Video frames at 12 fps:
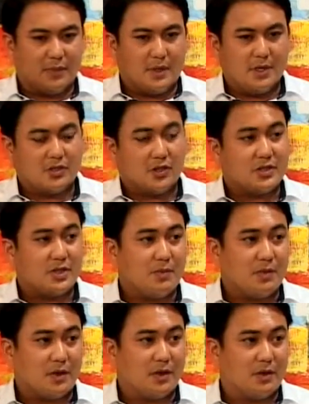eastern
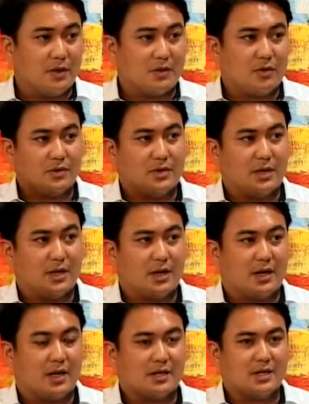seaboard, all the coastal
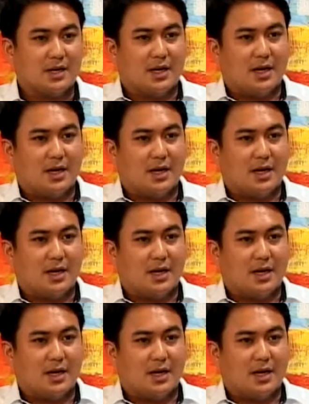areas.